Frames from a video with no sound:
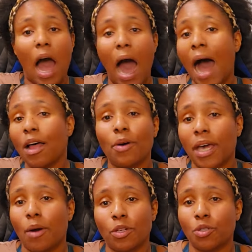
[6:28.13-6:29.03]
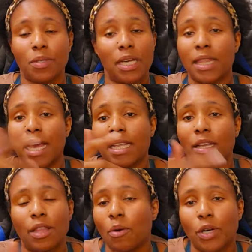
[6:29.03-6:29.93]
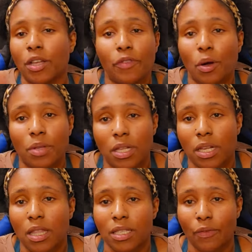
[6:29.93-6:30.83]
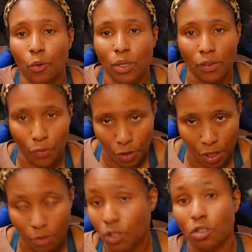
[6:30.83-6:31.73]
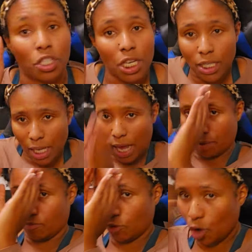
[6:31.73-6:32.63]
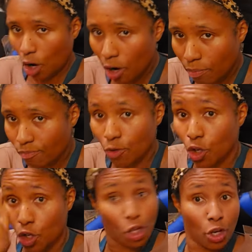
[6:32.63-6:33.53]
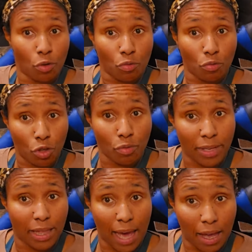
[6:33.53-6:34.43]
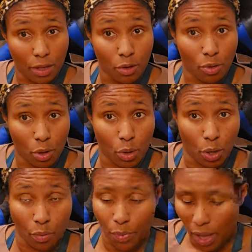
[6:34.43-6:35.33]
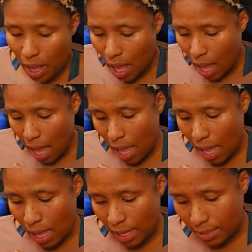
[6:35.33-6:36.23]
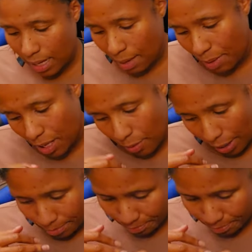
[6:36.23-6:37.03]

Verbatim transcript: I don't care what you did. They did they wouldn't have known any of this if it wasn't for you. So she's like, ah, you. You did that. You, you, you. And um, anyway,